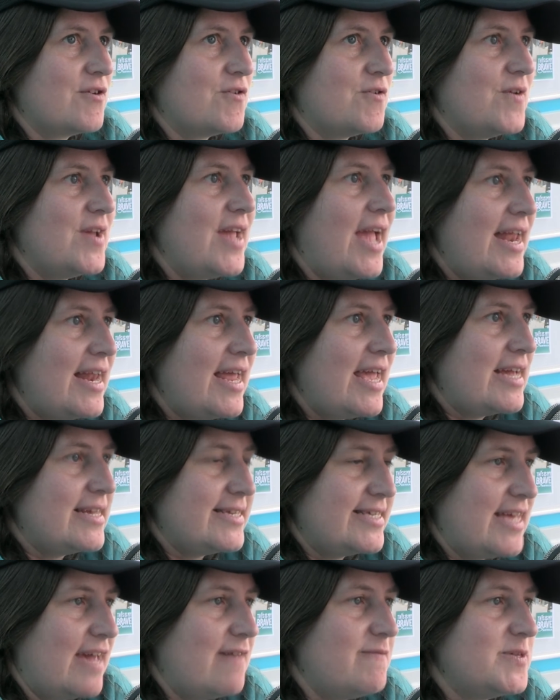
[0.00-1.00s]
creating
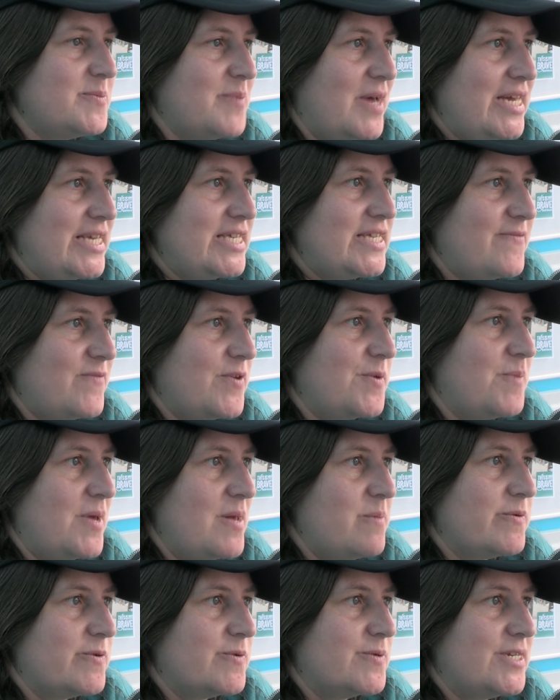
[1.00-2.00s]
a safe space for
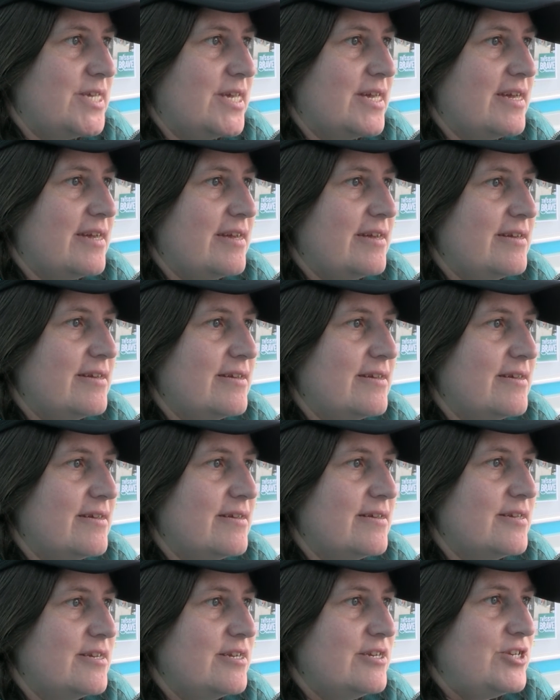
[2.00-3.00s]
people to
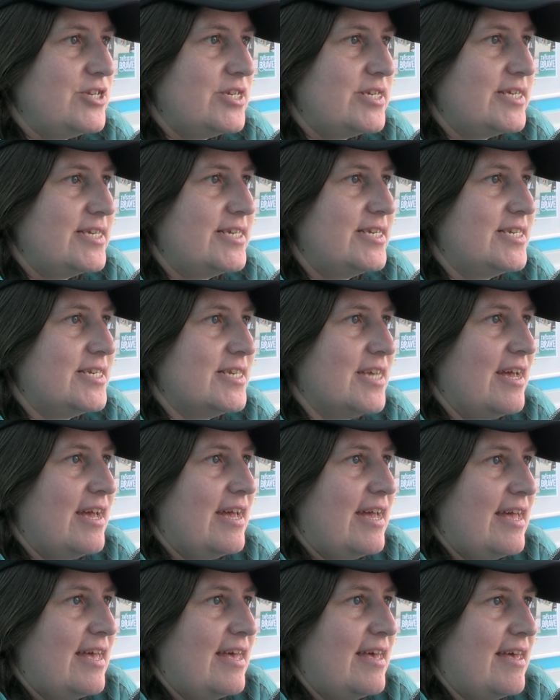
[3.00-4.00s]
just
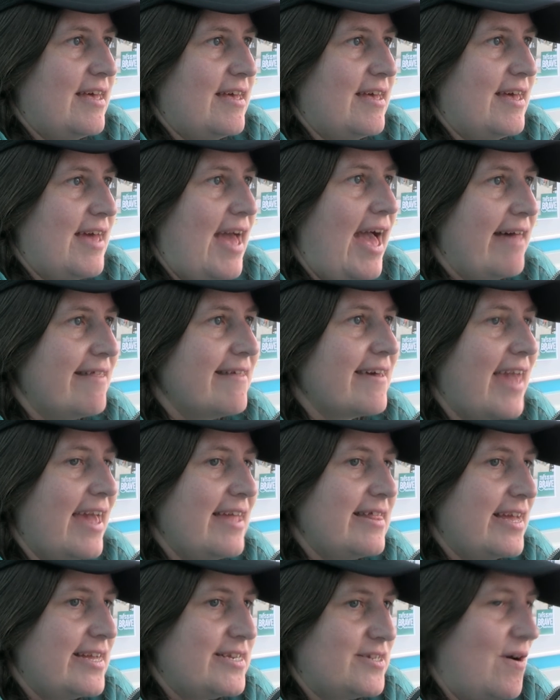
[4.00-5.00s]

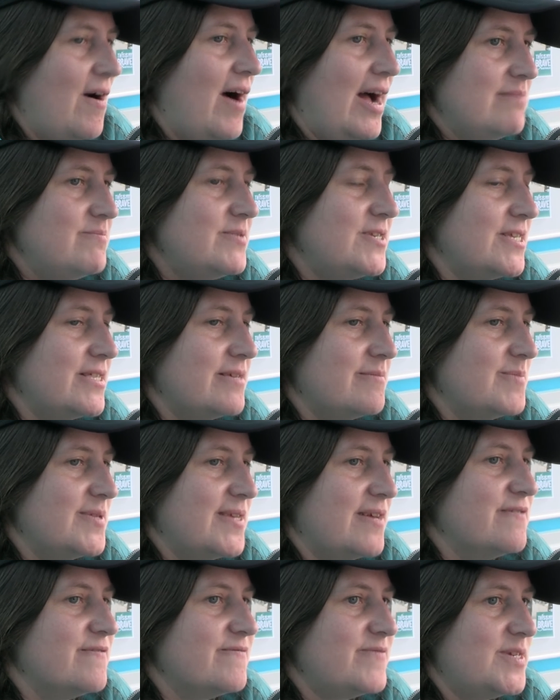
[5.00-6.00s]
allocate that time to
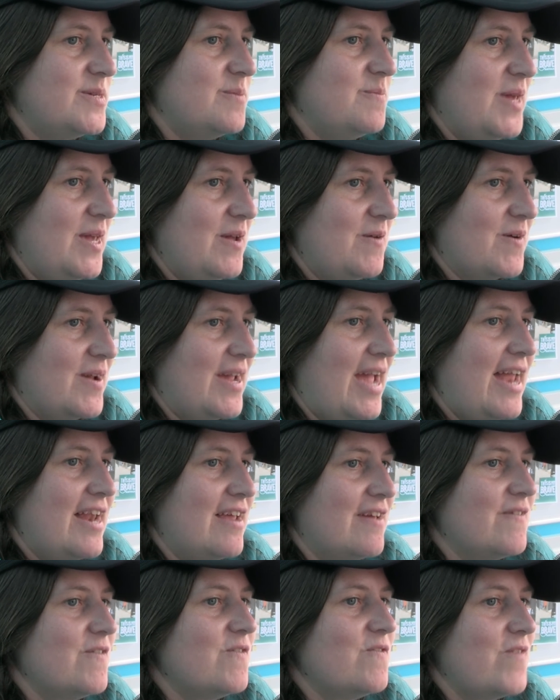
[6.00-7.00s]
themselves to be
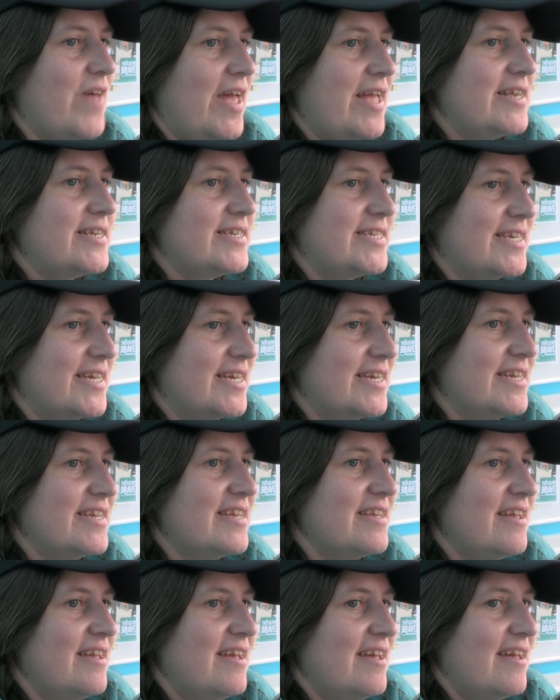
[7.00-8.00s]
creative and
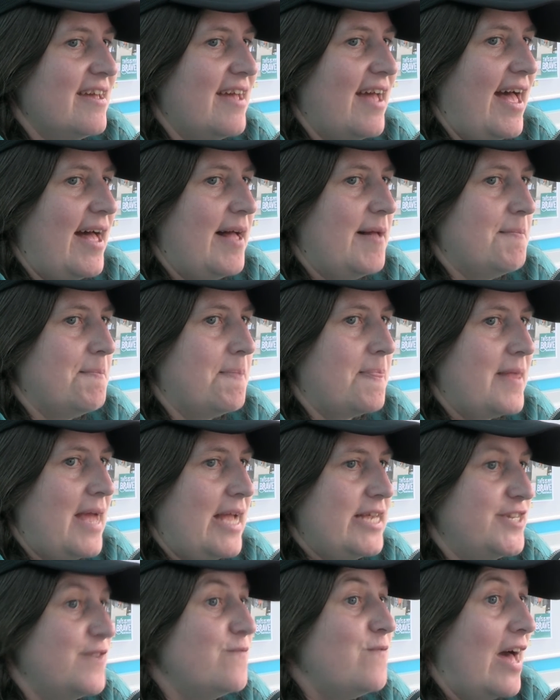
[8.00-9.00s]

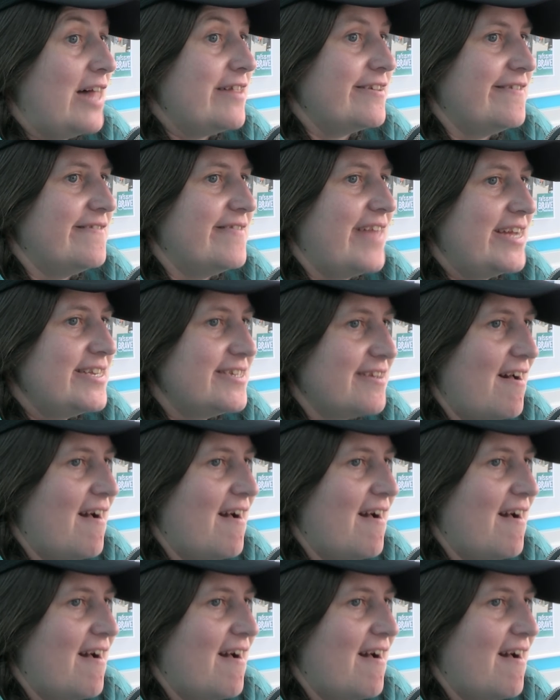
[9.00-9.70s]
to value that